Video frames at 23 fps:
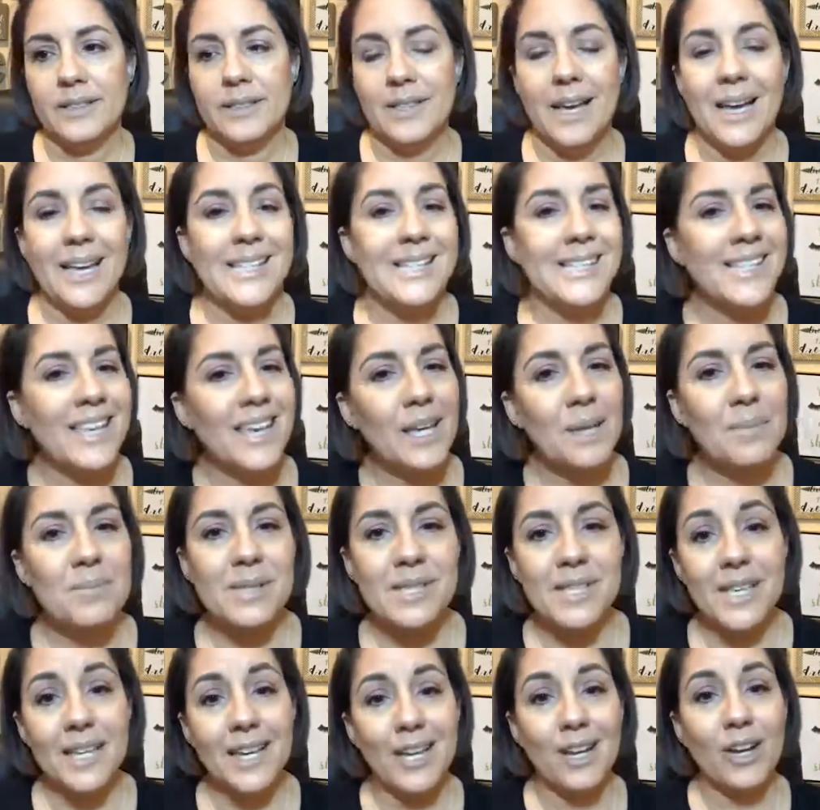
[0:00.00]
I'd say I'm
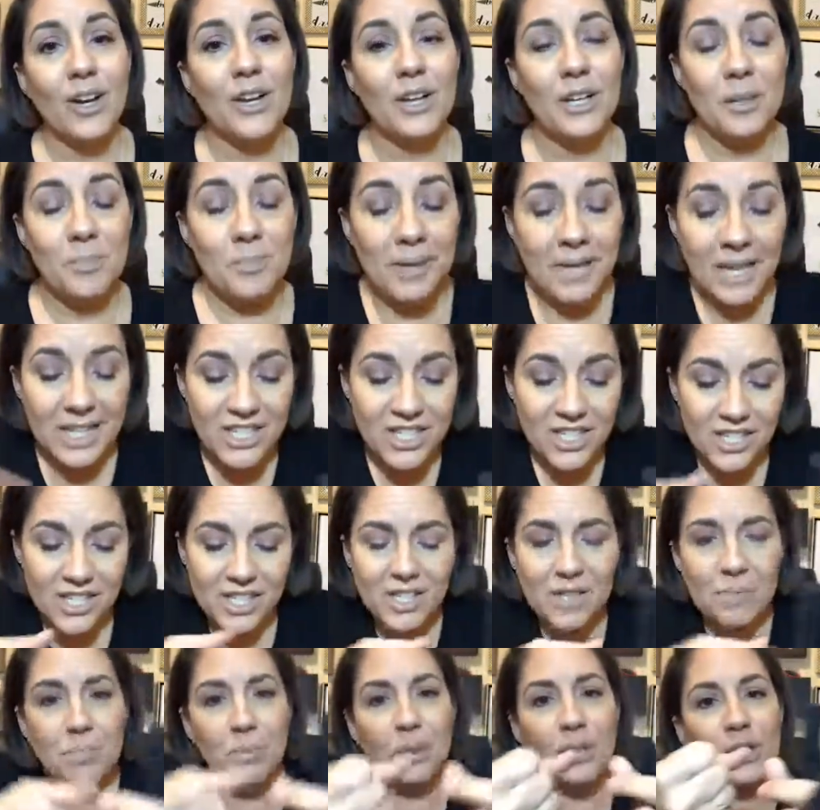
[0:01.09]
sitting on it, but I
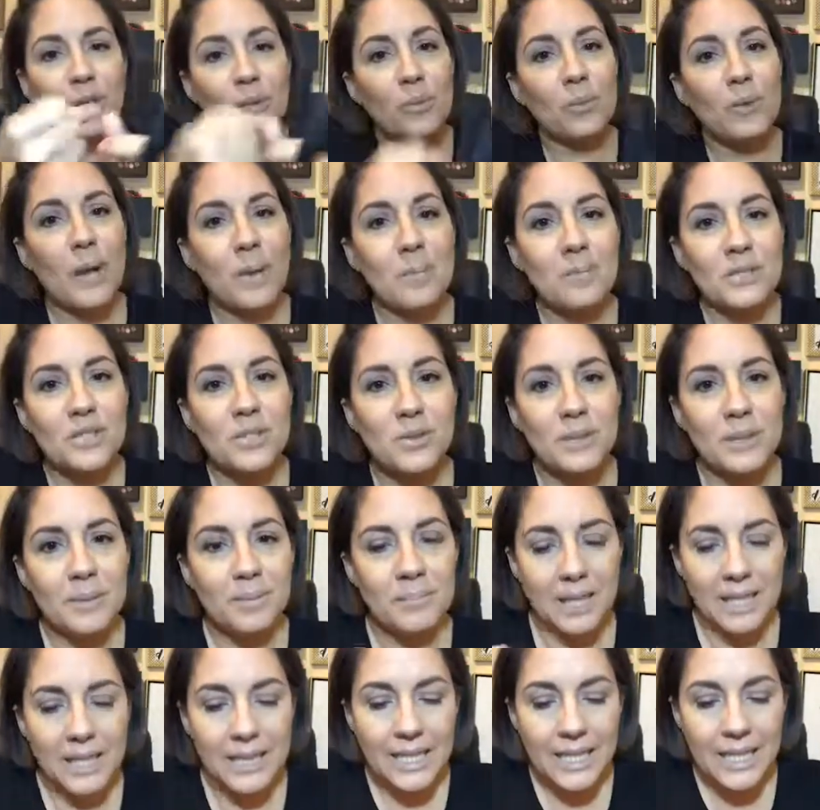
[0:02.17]
just put it right between
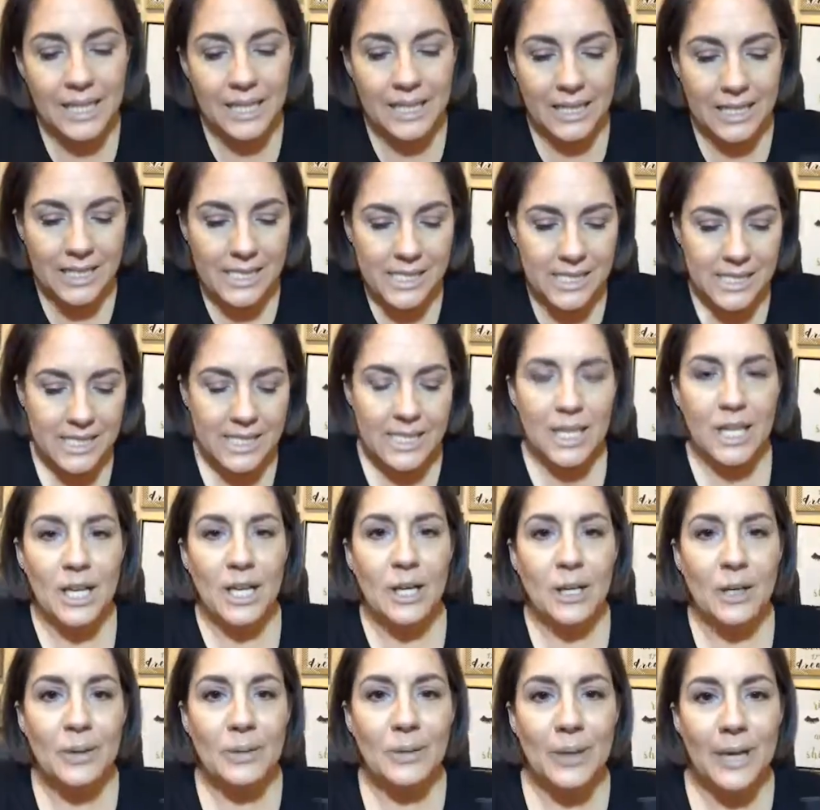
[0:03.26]
my legs,
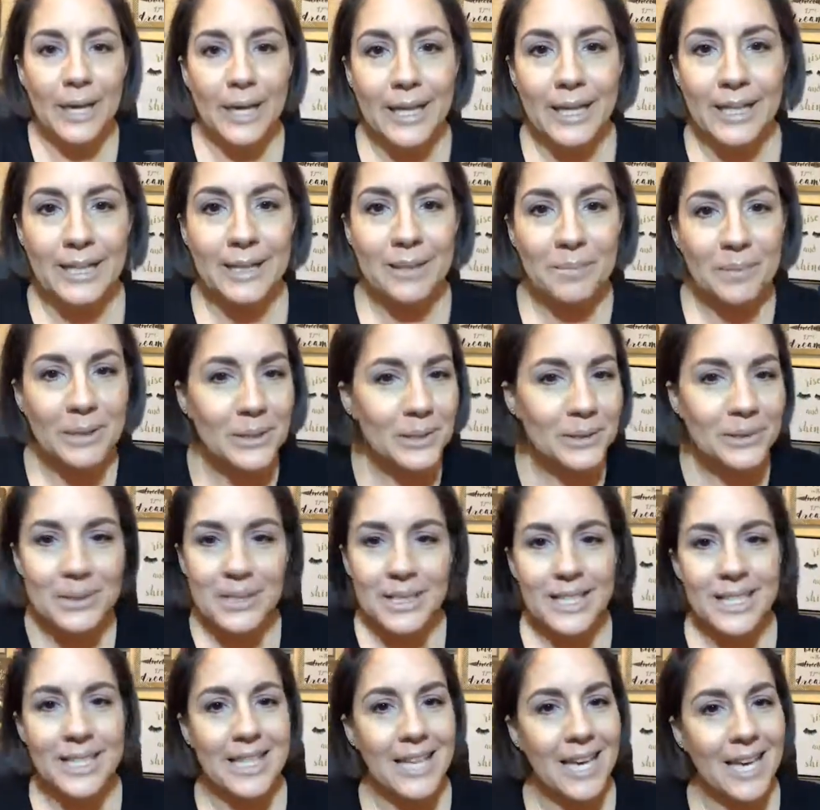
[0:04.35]
right in the middle of the
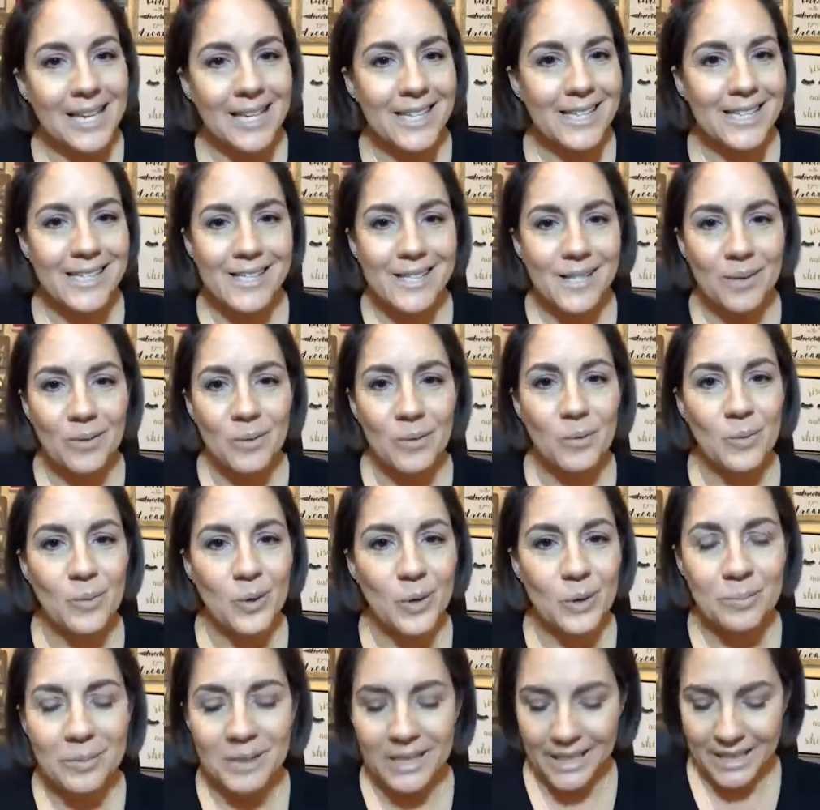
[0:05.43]
thighs,
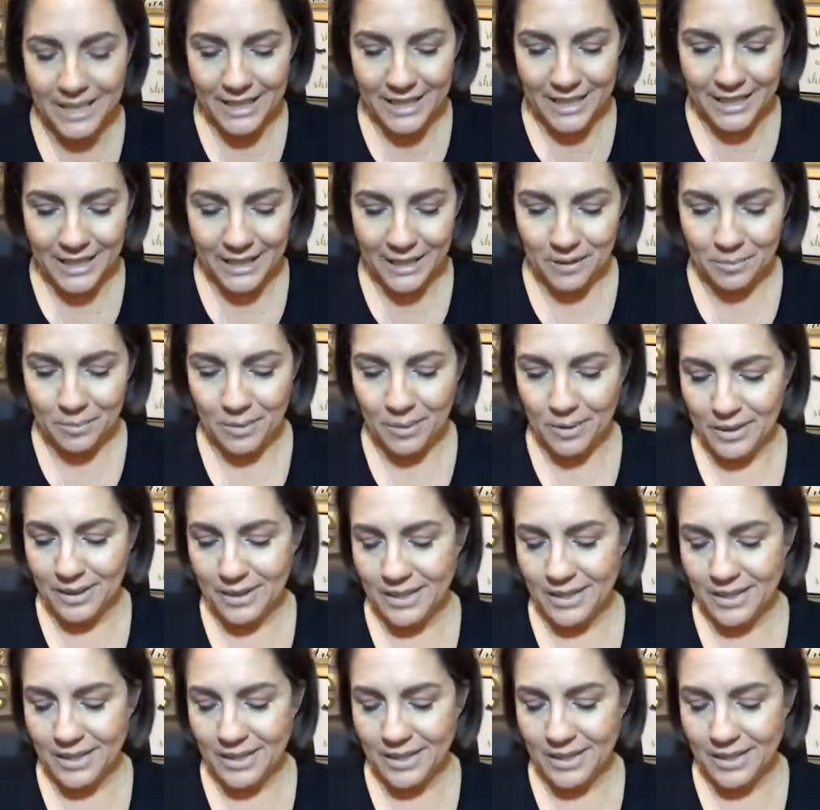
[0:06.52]
warming it up,